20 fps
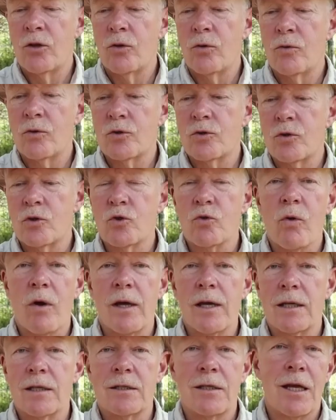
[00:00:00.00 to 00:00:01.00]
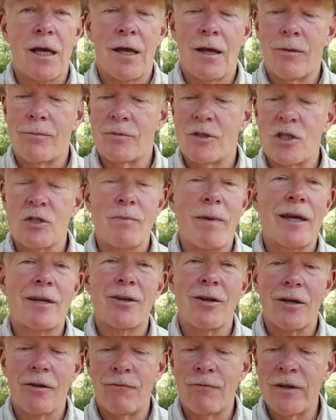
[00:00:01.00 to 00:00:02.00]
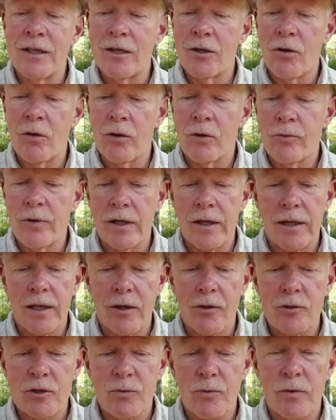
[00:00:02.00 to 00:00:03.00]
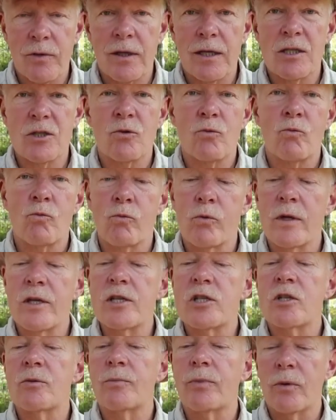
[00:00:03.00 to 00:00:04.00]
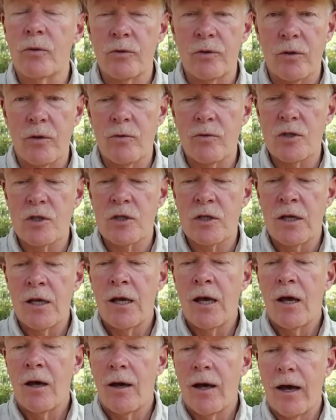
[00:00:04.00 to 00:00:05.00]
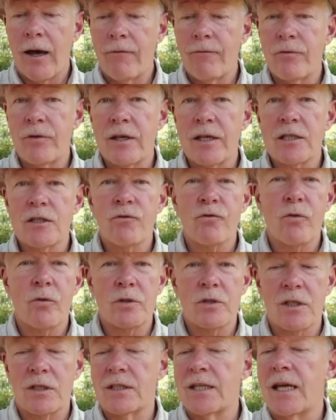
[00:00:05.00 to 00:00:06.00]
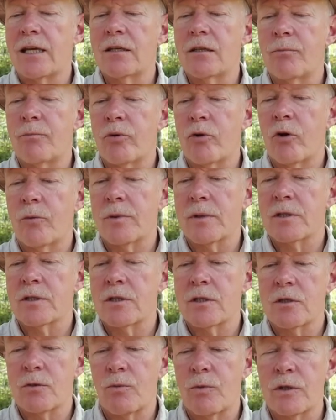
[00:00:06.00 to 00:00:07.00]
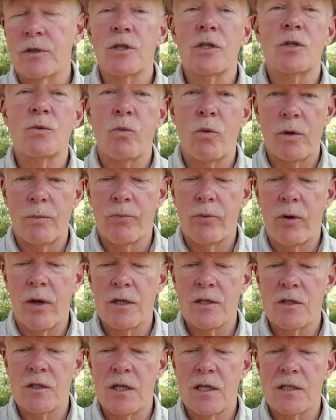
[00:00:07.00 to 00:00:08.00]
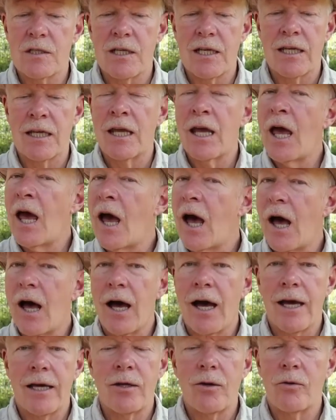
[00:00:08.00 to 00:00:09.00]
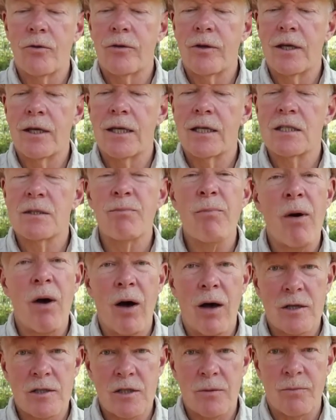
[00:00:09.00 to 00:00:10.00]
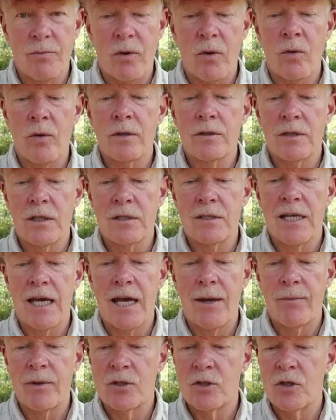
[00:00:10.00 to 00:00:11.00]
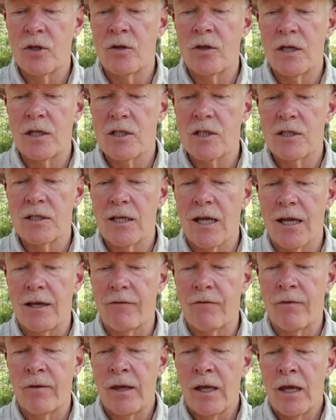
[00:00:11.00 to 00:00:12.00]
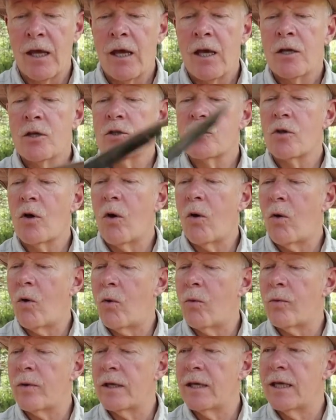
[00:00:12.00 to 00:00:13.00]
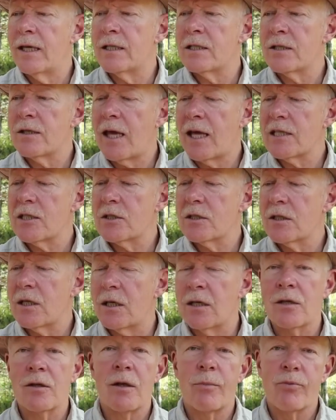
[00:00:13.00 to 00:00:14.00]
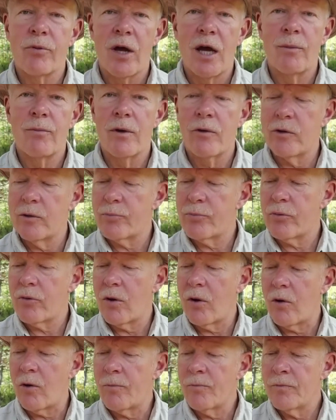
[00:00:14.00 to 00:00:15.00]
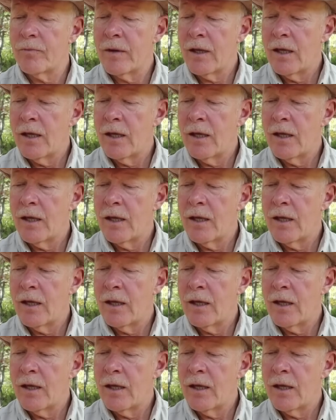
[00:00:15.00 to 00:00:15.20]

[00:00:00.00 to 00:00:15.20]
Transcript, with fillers: you should try and uh, dismantle a vehicle or anything else with this. Reasonable use of this for its intended purposes, which is wood processing, I don't think it's possible to damage this knife. So it's, that's the, the primary pro.